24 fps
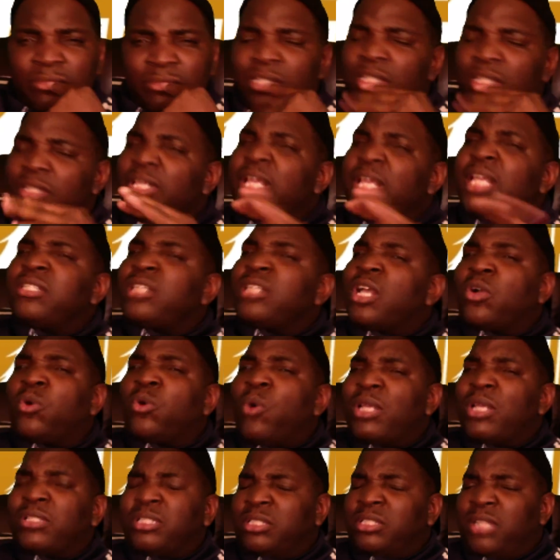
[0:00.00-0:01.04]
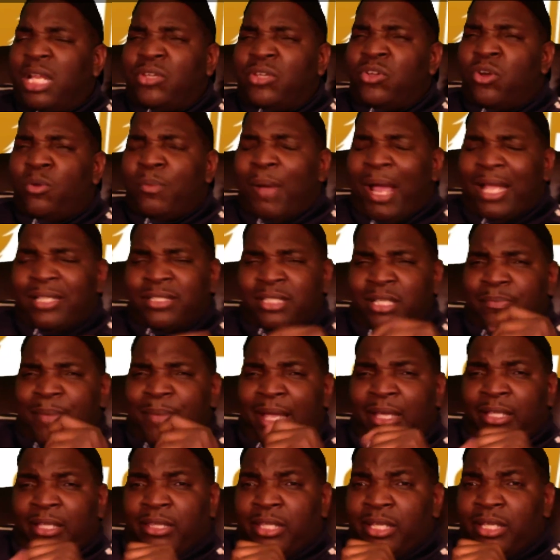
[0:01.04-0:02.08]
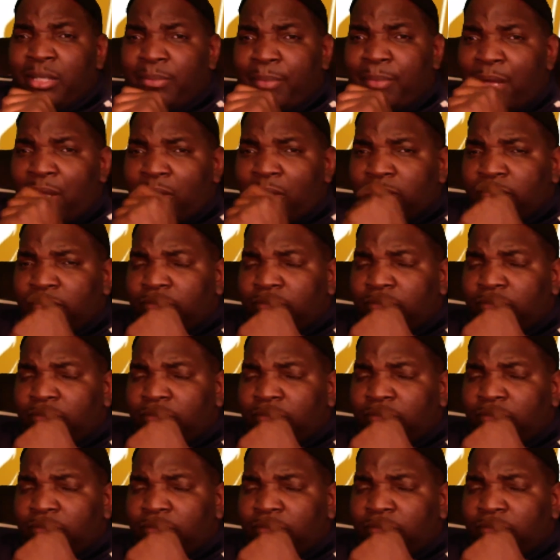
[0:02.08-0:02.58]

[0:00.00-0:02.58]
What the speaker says: These are questions that nobody sit back and think about.